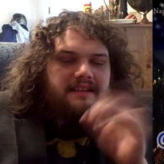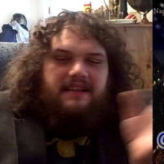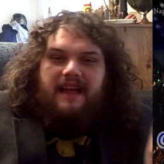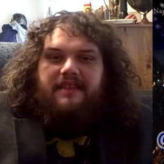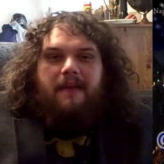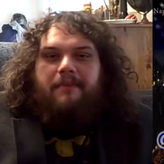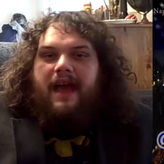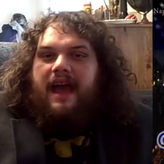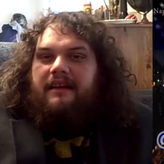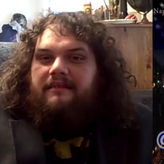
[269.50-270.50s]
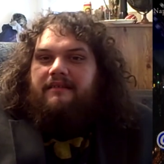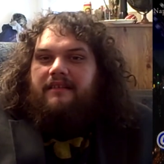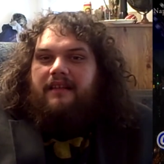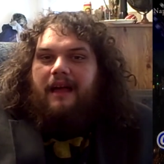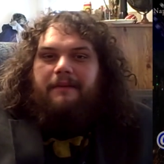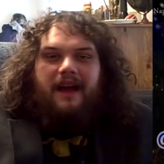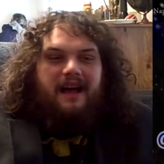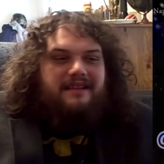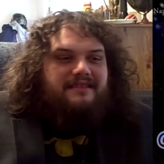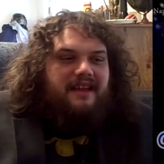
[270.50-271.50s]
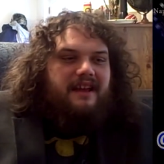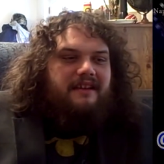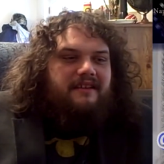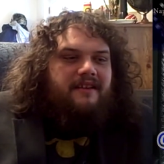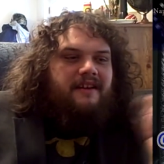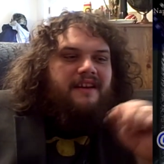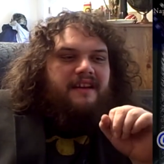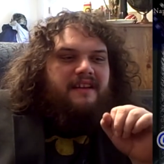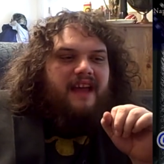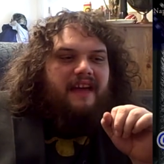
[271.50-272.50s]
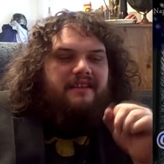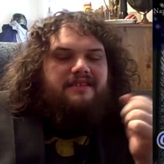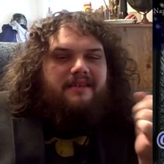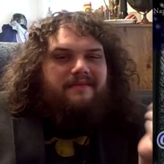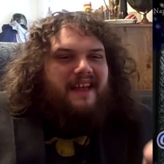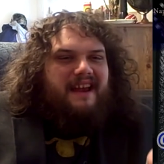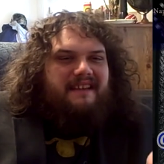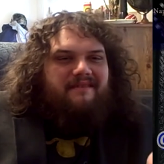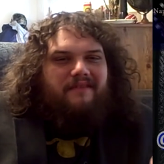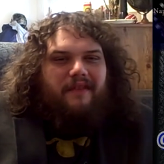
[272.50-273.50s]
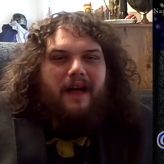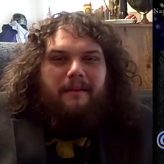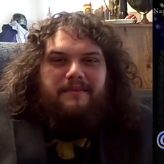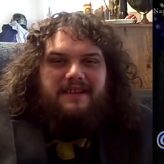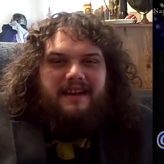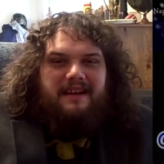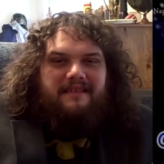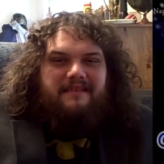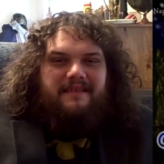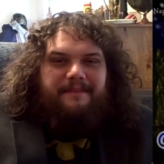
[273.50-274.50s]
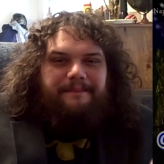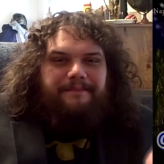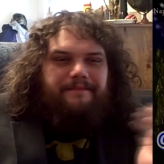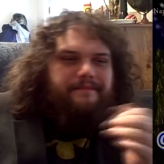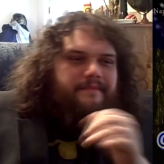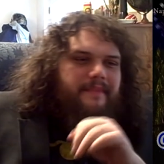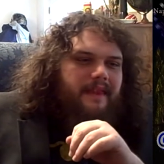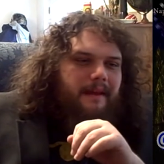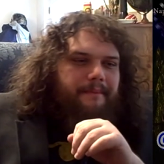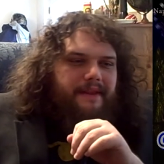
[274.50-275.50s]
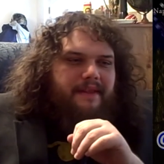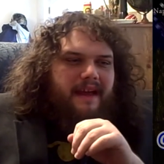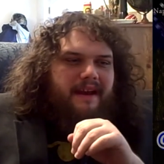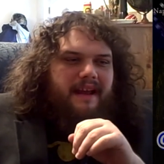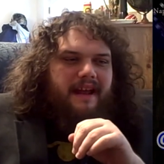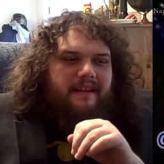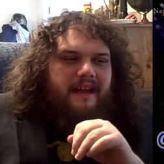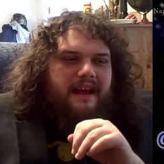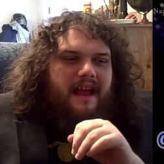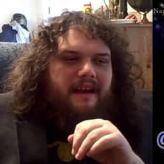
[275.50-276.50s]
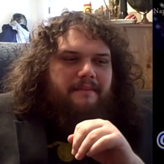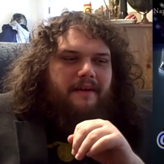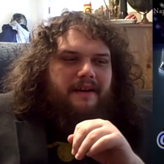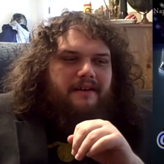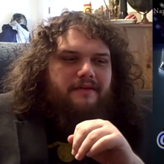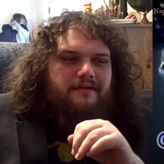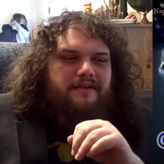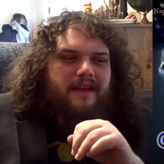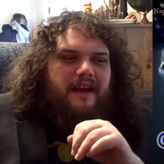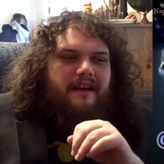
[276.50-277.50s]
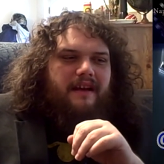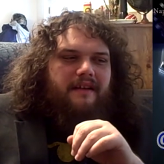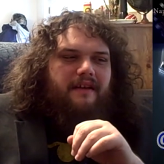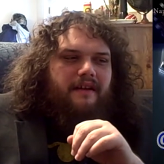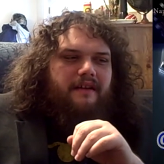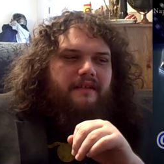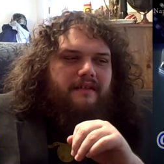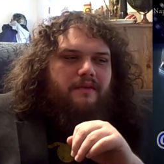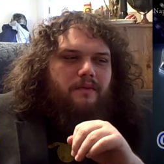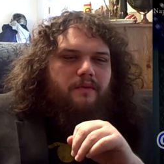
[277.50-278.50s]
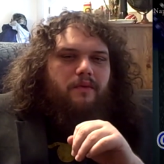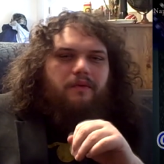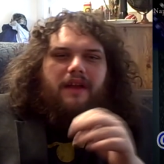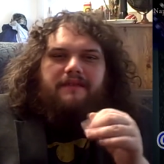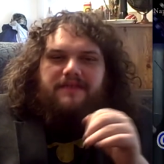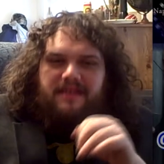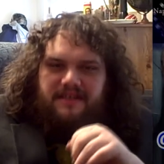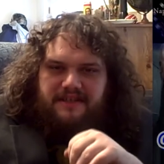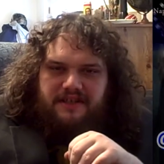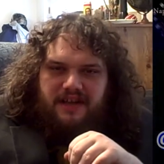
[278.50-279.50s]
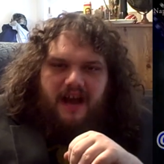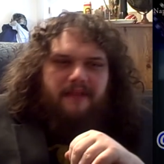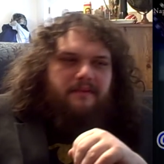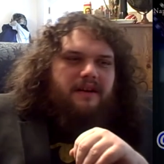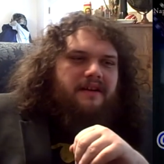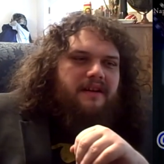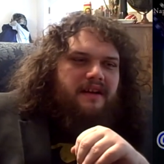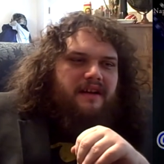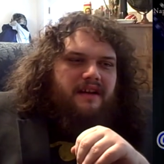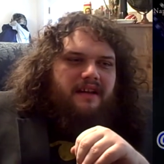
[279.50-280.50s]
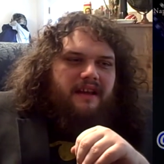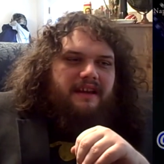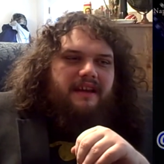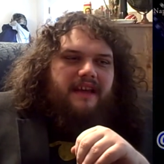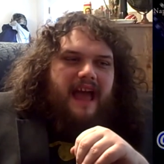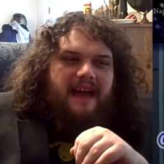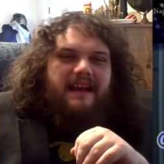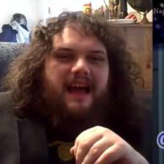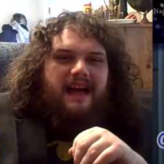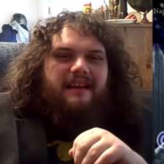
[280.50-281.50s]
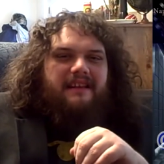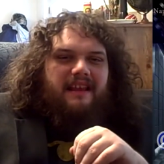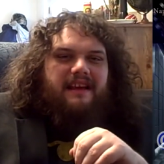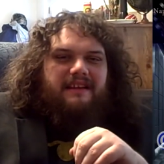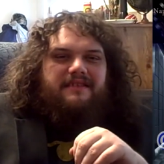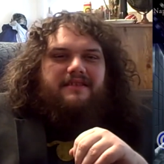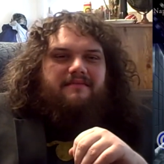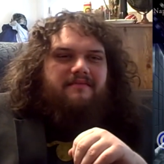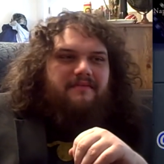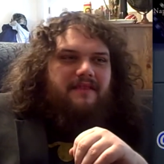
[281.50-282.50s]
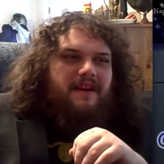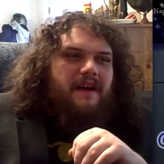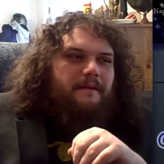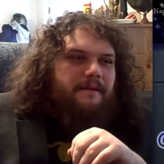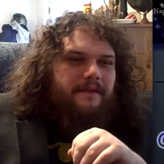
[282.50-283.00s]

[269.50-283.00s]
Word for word: it's not that bad. I'll be honest, like... Yeah, there's some, like, flubs in it. But then again, like, anybody who's, like... who loves this genre, like, you gotta kind of, like, you know,